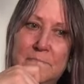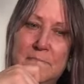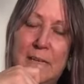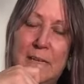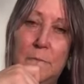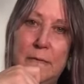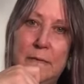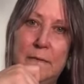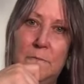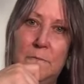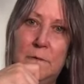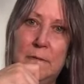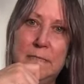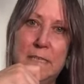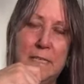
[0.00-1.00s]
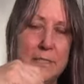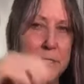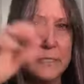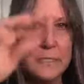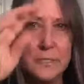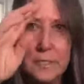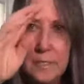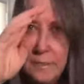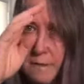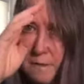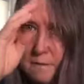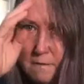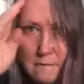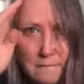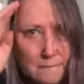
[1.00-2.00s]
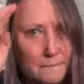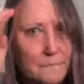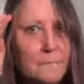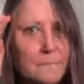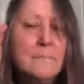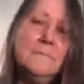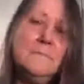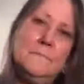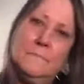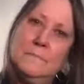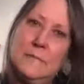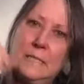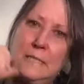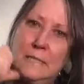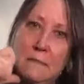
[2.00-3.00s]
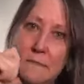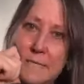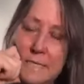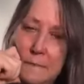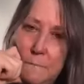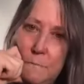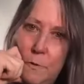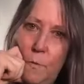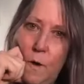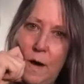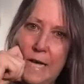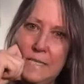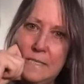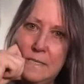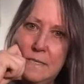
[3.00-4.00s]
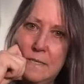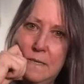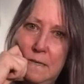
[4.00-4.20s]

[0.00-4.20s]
And we can really touch each other in those simple ways.